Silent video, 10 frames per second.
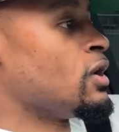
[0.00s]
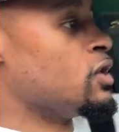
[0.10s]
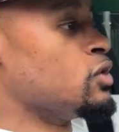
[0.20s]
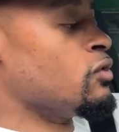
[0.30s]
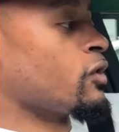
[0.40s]

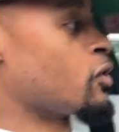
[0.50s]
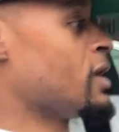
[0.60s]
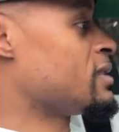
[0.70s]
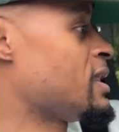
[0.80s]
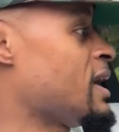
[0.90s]
You'll
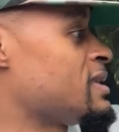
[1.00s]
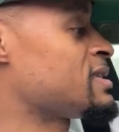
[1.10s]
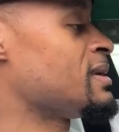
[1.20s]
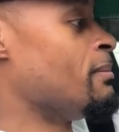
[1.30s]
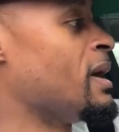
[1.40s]
regret that
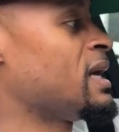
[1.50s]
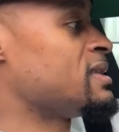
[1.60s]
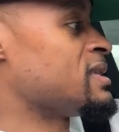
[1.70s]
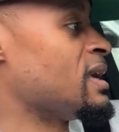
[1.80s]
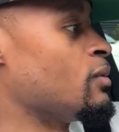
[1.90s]

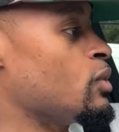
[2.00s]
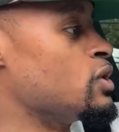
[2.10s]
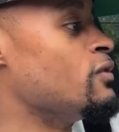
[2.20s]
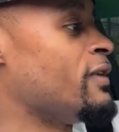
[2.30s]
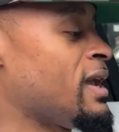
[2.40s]
mindset when
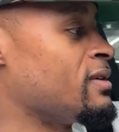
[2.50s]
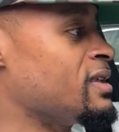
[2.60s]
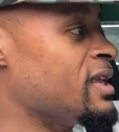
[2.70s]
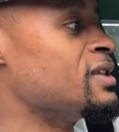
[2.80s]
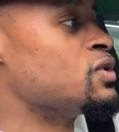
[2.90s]
you finally
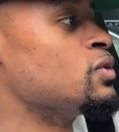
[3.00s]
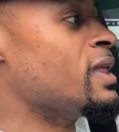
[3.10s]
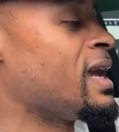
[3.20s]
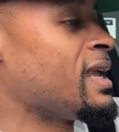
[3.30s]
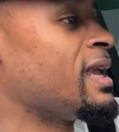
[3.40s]
get to
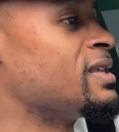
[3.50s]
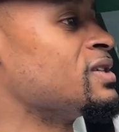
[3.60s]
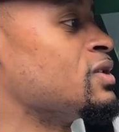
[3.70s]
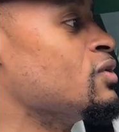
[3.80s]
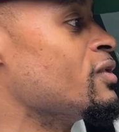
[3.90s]
that age
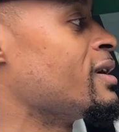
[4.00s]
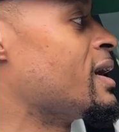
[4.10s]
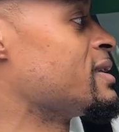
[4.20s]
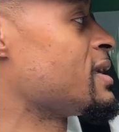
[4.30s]
and you realize